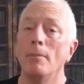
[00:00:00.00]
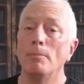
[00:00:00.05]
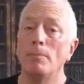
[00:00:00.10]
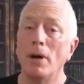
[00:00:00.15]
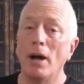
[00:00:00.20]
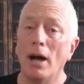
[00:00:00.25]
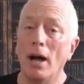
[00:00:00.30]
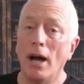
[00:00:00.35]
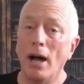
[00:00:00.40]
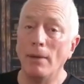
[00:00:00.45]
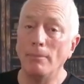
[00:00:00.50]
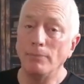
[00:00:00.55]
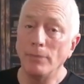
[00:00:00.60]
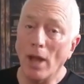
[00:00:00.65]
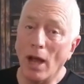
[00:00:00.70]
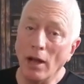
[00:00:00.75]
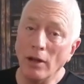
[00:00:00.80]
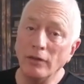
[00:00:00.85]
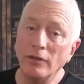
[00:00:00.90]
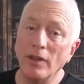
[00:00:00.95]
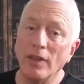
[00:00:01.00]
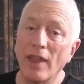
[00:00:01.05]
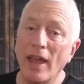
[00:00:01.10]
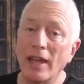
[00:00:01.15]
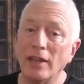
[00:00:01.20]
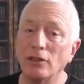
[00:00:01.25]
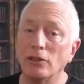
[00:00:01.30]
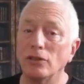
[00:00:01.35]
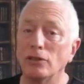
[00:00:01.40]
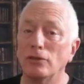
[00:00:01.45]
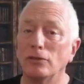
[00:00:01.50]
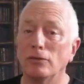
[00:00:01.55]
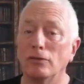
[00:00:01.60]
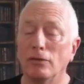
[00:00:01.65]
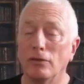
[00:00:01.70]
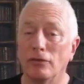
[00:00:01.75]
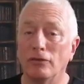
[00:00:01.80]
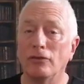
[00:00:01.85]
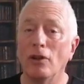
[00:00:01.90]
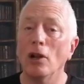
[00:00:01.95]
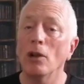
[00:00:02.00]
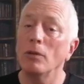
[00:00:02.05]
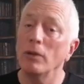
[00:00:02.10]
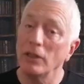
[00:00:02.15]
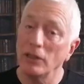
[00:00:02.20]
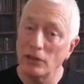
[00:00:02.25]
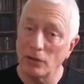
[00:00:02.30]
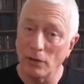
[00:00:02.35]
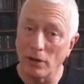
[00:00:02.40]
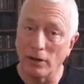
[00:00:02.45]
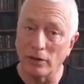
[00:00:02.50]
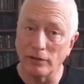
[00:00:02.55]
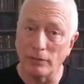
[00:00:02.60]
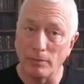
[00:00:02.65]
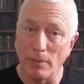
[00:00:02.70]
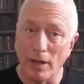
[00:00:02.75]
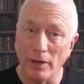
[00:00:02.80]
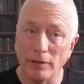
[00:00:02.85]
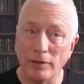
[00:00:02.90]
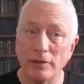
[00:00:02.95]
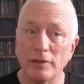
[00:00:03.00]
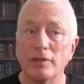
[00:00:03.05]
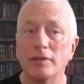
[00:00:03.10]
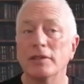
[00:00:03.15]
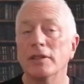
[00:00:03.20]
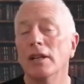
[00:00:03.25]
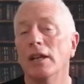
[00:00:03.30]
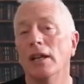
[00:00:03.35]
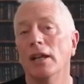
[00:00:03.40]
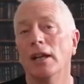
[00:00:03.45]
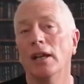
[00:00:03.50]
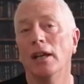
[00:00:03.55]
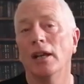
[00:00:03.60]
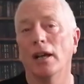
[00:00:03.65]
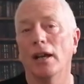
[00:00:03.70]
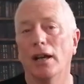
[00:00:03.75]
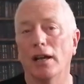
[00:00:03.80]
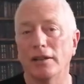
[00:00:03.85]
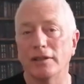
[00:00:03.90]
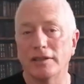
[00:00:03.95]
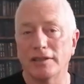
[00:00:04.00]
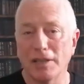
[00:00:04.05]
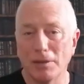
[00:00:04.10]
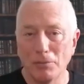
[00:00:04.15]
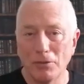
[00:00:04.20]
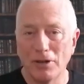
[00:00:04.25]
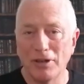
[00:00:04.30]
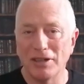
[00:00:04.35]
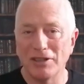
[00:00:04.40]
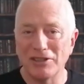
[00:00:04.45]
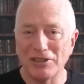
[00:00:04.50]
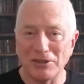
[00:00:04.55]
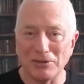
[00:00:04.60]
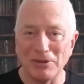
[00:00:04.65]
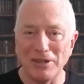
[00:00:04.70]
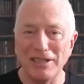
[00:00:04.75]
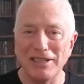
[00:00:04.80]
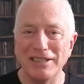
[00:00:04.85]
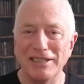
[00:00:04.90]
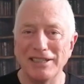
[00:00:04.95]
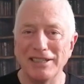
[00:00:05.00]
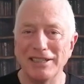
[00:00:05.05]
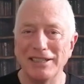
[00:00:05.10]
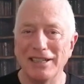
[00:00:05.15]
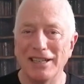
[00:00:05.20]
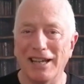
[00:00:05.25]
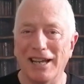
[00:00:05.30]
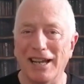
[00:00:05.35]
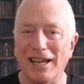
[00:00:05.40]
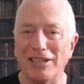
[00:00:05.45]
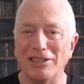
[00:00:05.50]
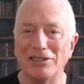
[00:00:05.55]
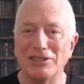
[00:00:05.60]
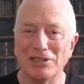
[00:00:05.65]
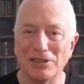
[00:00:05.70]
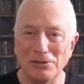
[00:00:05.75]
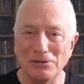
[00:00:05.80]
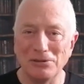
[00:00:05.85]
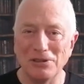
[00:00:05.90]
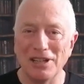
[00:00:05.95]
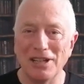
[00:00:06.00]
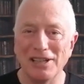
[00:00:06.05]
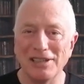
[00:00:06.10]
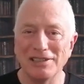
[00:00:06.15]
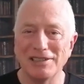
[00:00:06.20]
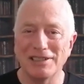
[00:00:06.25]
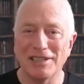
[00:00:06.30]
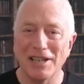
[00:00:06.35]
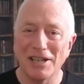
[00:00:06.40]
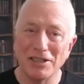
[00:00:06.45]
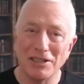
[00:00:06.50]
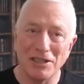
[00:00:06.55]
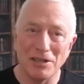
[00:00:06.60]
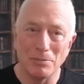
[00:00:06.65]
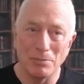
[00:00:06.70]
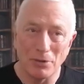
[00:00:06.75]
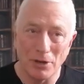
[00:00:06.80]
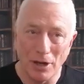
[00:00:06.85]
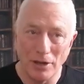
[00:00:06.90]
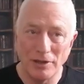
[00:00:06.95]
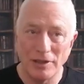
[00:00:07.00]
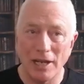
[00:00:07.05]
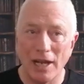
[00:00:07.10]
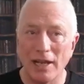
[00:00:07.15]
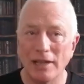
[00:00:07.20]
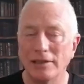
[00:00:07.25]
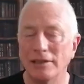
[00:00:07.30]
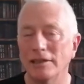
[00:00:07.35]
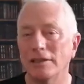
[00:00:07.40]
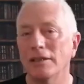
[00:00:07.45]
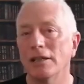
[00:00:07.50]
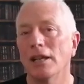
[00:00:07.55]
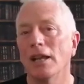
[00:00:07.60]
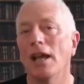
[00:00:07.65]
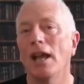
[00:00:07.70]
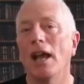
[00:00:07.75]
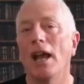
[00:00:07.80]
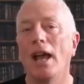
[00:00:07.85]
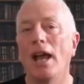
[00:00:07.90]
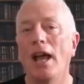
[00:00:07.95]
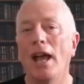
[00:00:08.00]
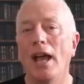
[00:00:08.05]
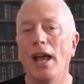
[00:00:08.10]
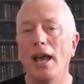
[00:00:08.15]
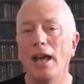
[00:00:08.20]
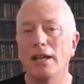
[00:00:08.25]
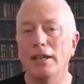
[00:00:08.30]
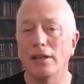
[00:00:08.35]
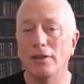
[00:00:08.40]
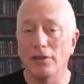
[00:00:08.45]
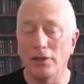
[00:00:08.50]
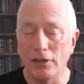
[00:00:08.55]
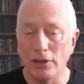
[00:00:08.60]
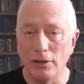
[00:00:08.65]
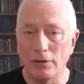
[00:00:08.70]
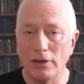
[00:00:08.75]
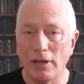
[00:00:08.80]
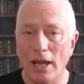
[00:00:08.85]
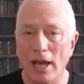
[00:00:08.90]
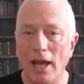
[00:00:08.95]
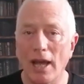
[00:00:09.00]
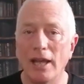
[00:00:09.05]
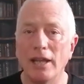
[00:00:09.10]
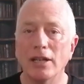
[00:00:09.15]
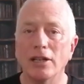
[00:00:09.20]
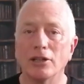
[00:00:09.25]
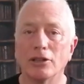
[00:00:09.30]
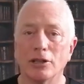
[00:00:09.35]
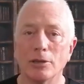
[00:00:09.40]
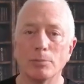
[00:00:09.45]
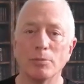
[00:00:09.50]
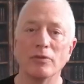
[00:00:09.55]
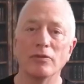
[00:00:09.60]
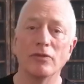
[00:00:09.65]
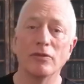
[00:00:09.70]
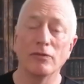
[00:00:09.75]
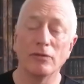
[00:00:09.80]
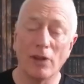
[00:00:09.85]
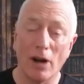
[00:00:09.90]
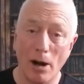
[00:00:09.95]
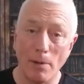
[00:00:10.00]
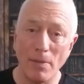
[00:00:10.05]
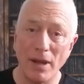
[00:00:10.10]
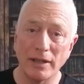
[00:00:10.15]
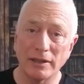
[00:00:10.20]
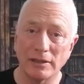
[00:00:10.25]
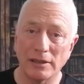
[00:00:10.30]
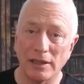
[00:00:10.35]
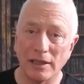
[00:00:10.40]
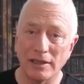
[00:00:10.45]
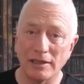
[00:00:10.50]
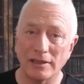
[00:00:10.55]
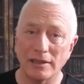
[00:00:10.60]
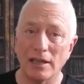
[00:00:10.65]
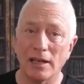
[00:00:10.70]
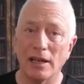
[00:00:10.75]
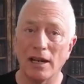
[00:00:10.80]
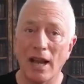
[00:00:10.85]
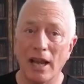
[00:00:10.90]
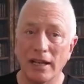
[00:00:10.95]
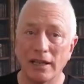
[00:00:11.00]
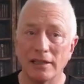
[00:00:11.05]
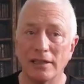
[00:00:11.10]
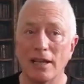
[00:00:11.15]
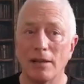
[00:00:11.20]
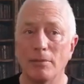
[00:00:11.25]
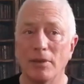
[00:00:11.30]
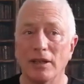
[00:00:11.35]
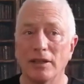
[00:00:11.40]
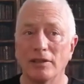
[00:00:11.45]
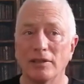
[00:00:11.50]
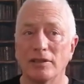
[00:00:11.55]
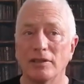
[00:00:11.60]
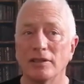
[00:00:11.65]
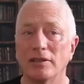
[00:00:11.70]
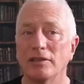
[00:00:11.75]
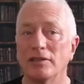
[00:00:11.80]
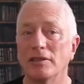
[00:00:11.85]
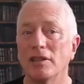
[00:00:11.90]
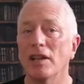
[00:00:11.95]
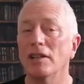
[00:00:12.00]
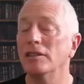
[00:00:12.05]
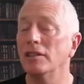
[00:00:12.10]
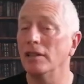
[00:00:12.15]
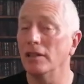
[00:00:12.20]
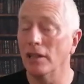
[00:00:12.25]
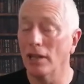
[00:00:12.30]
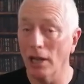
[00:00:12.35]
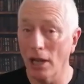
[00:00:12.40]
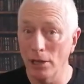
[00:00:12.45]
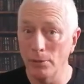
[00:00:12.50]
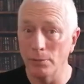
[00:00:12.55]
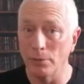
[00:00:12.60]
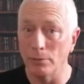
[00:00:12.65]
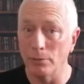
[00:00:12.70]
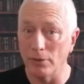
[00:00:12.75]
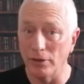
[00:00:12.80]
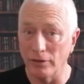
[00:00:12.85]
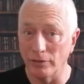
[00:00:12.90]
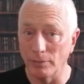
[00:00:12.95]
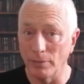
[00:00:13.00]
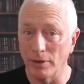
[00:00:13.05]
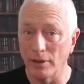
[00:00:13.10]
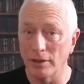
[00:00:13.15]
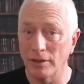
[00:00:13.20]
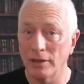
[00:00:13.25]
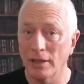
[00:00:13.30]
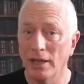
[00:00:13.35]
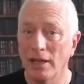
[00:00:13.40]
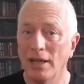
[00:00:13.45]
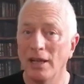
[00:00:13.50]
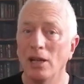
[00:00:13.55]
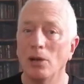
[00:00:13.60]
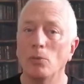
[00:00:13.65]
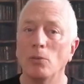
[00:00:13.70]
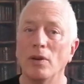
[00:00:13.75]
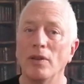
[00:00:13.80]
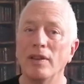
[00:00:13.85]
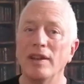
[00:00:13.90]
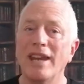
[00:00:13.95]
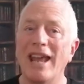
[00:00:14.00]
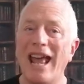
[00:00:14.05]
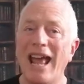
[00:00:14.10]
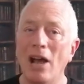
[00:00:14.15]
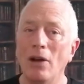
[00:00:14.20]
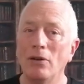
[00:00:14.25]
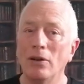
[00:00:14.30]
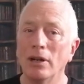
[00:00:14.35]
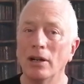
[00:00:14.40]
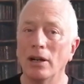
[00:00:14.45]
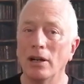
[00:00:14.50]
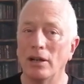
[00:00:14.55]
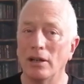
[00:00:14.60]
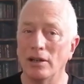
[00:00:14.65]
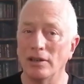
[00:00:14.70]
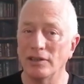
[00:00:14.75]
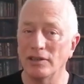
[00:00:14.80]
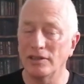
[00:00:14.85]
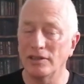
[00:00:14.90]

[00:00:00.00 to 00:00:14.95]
But over the following 12 months, somewhere in Sweden, a schoolgirl started a protest. And in the UK, a group of environmentalists and academics started a global movement with an hourglass